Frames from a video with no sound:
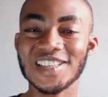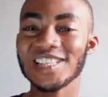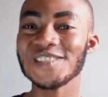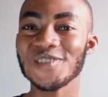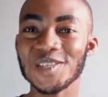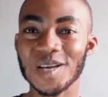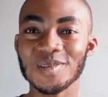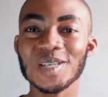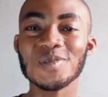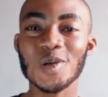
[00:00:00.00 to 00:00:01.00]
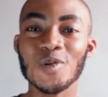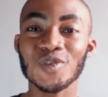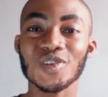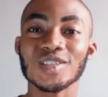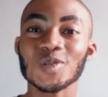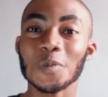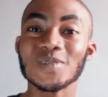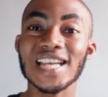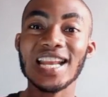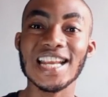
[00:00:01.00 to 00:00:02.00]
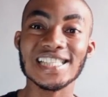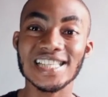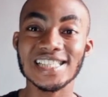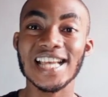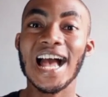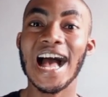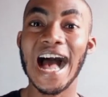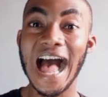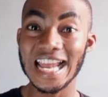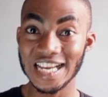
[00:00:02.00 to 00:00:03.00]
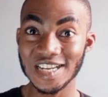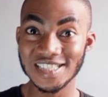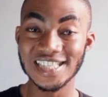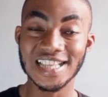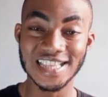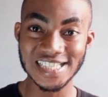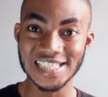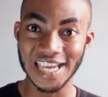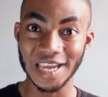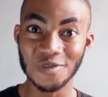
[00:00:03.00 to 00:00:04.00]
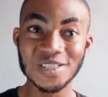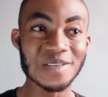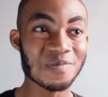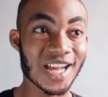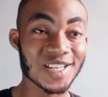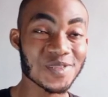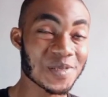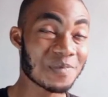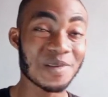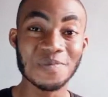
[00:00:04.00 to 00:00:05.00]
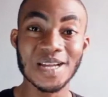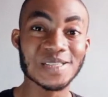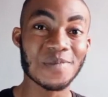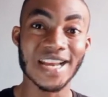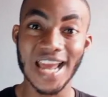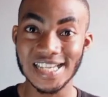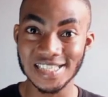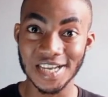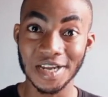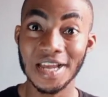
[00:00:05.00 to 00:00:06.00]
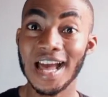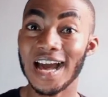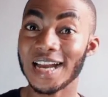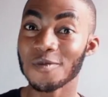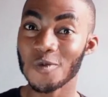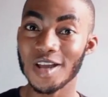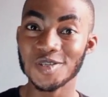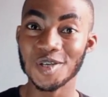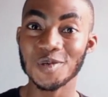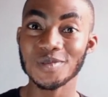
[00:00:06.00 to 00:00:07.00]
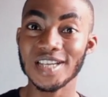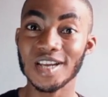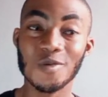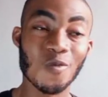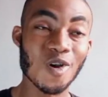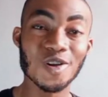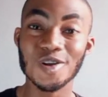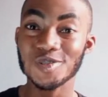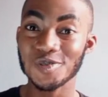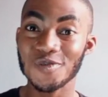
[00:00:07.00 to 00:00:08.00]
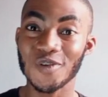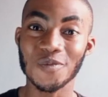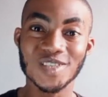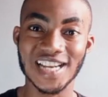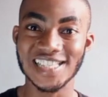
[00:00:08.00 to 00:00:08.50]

In this video, I'm going to be going through the top 10 lessons I learned this year, which I'm planning to implement by next year, and I'm quite sure you'll take one or two from those